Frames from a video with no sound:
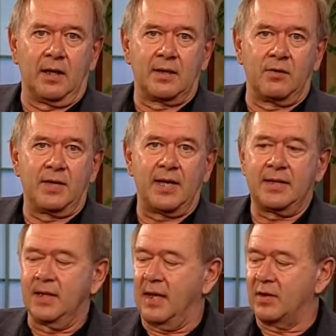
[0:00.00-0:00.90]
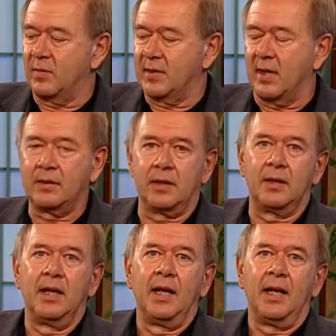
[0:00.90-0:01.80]
And so testing has resulted
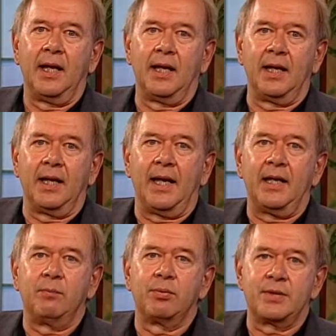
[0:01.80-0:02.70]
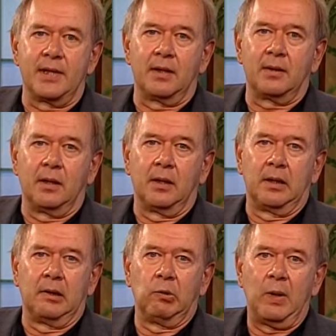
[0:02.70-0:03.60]
in an 80%
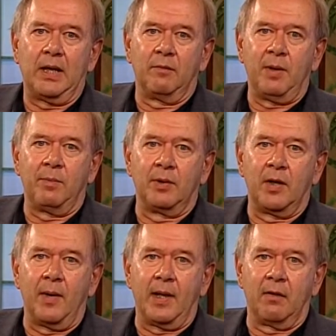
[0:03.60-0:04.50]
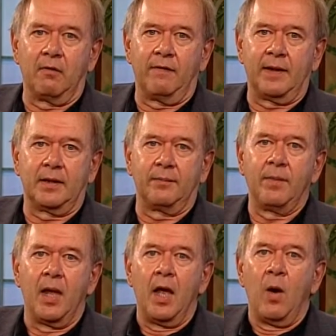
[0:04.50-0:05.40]
rate of people knowing they're infected.
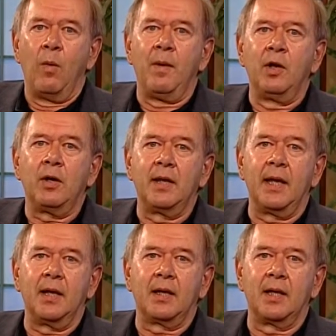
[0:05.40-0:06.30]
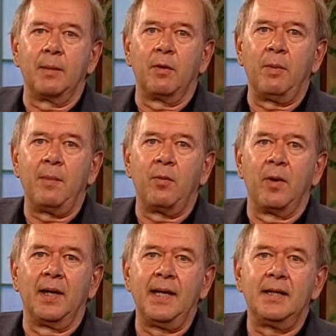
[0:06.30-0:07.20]
When we look then at the number of people who are
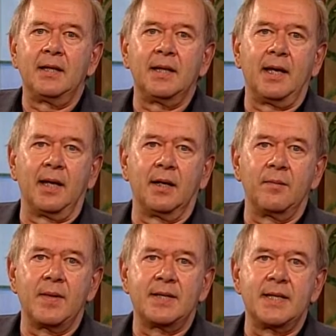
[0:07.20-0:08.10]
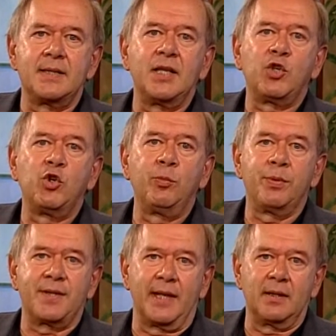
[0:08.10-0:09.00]
linked to care,
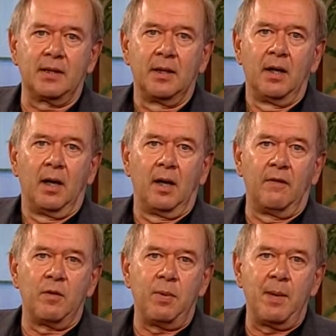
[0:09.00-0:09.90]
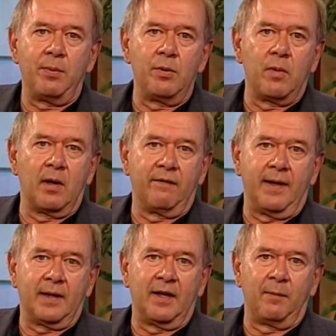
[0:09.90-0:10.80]
62% of the people who are
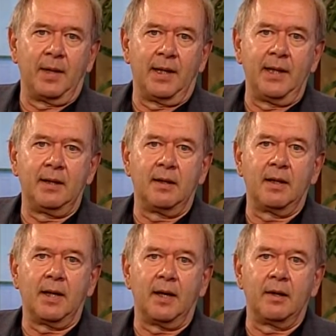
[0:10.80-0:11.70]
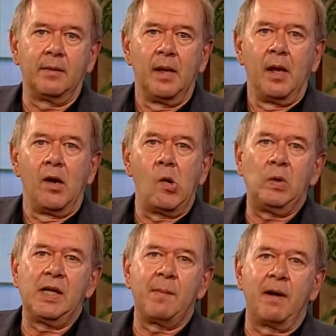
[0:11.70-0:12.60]
infected have been linked to care.
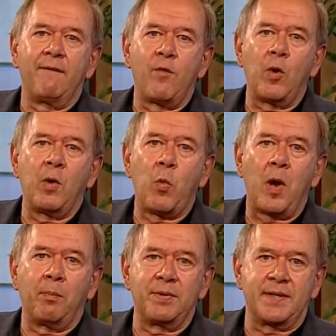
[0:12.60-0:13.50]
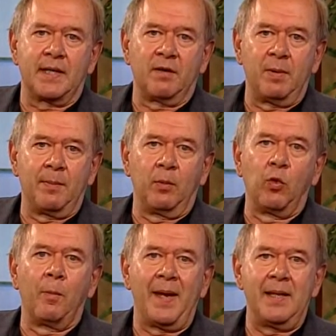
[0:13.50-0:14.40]
Only about 41% of people
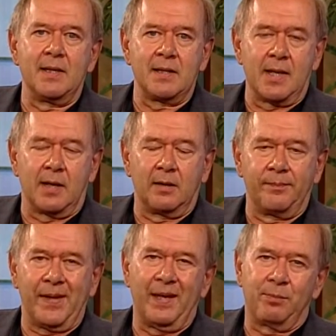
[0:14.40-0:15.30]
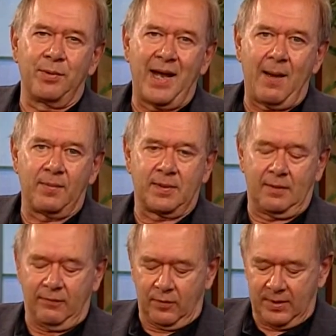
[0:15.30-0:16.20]
remain in care. And perhaps
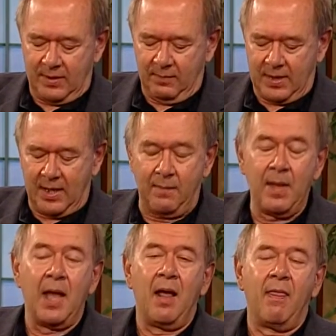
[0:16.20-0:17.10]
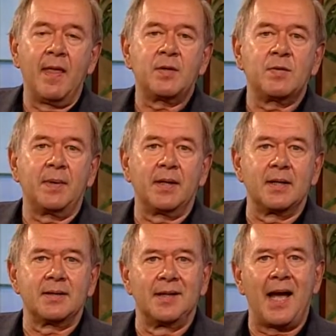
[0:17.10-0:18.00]
for some time, this was
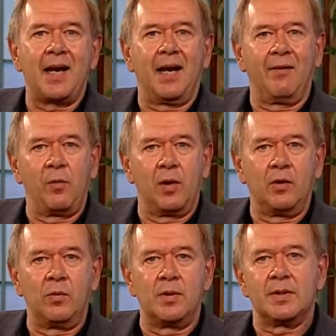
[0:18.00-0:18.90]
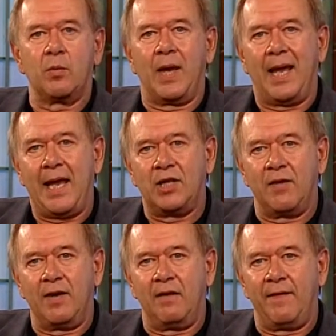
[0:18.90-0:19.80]
because not everyone who was
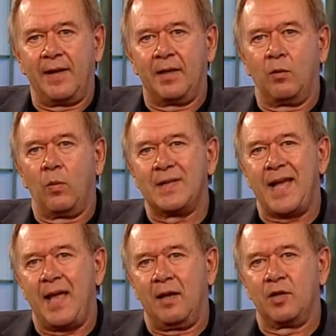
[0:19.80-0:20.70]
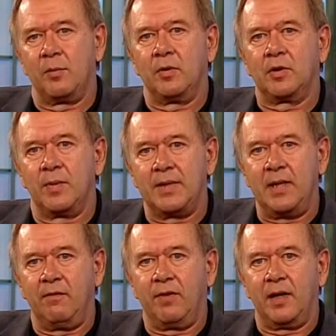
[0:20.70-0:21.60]
HIV infected was eligible to
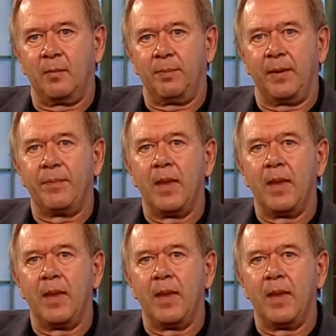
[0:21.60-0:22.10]
receive therapy.